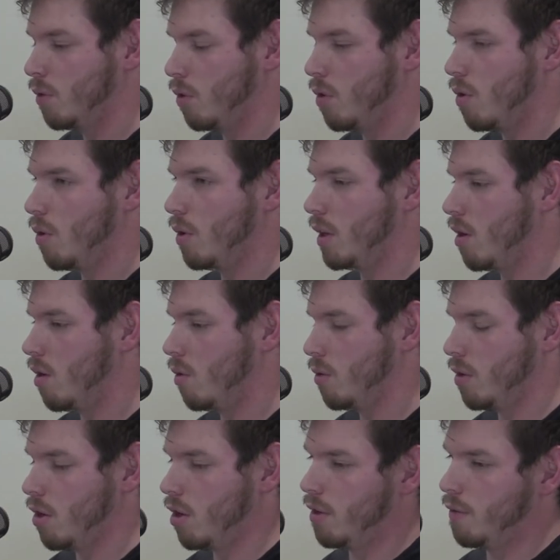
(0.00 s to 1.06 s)
Recording
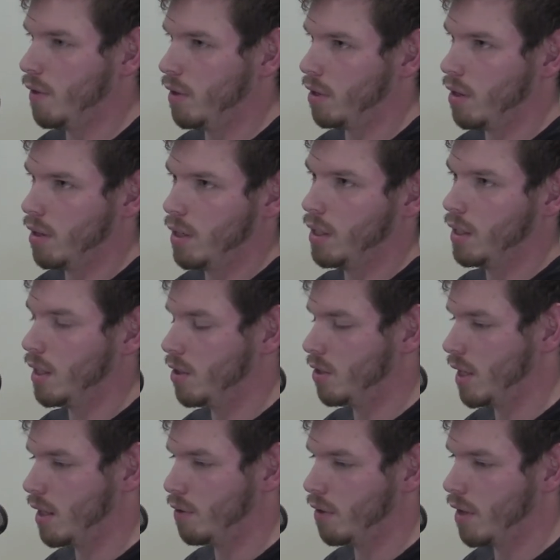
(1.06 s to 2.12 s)
audio or video, you need
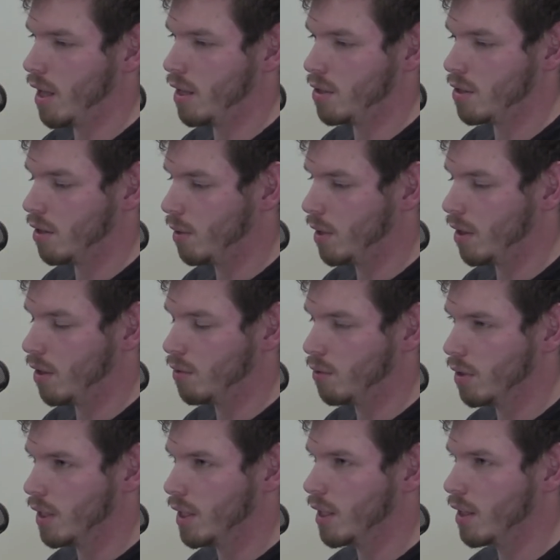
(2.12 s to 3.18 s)
consent for that, so we don't
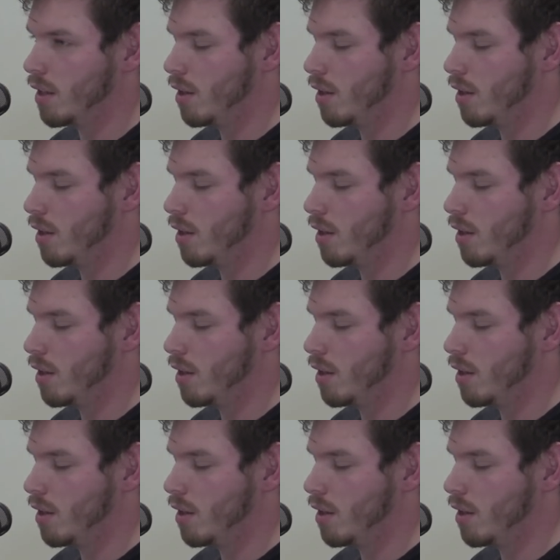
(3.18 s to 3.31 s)
really...